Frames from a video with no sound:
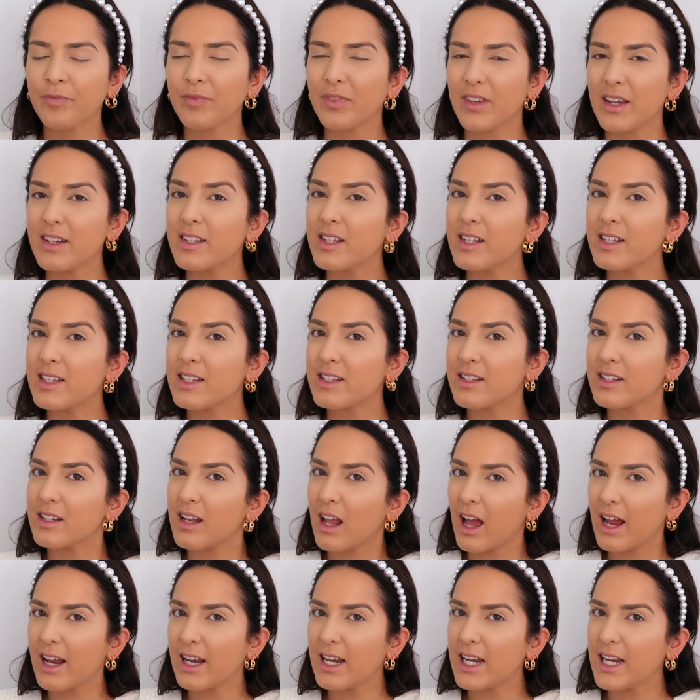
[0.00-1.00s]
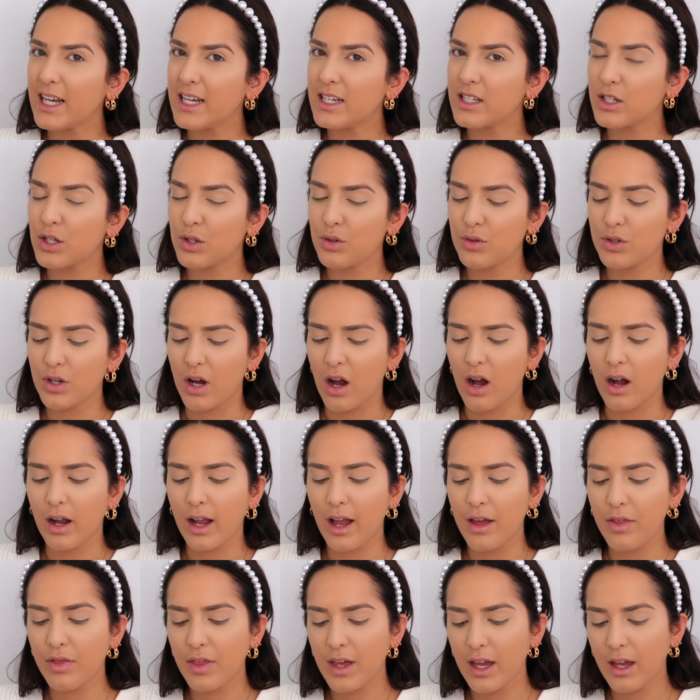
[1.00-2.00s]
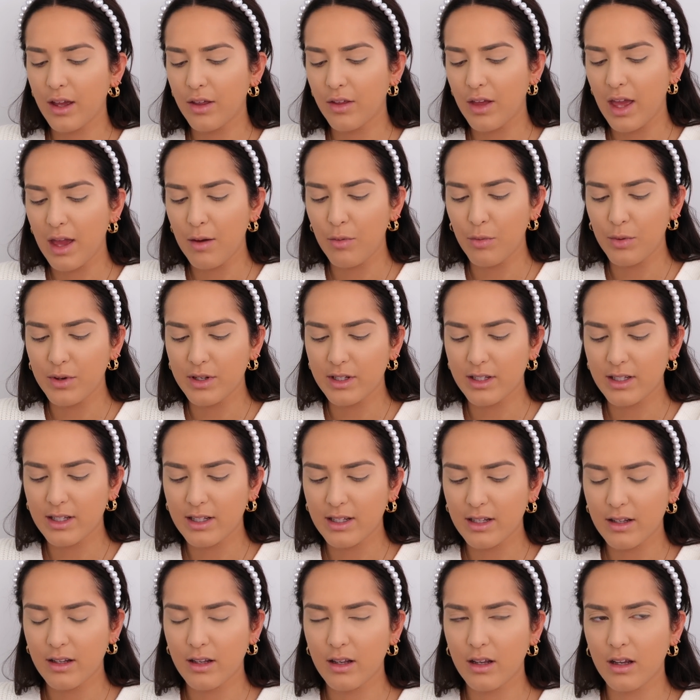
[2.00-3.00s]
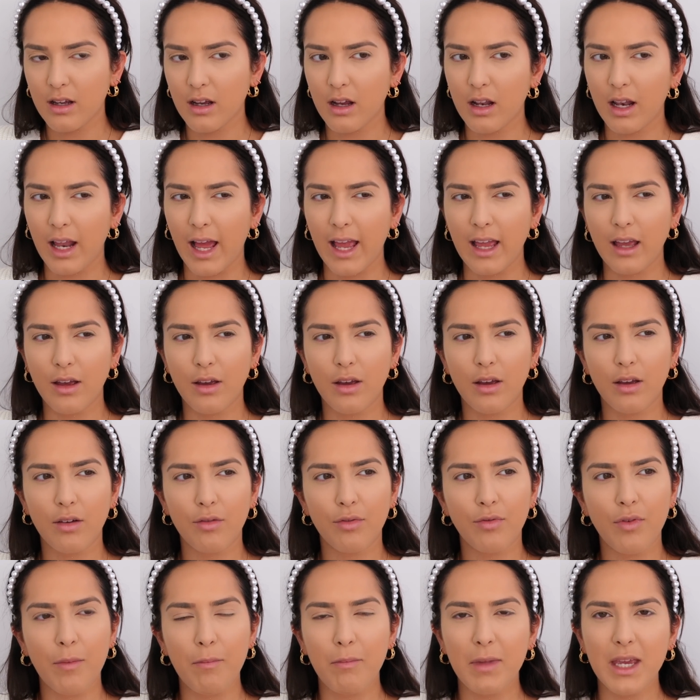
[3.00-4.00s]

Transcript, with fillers: This is slightly too dark. I think it was like for